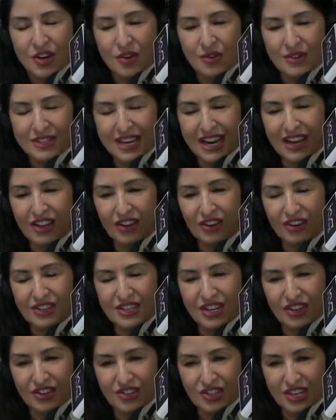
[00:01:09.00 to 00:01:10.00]
Don't tell her
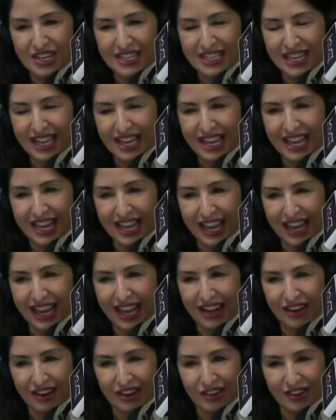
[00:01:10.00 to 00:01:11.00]
till she's like,
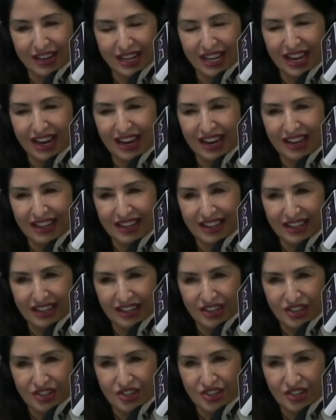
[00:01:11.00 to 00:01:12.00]
I don't know, in
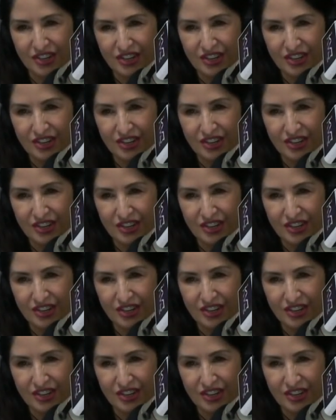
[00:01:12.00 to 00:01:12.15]
college.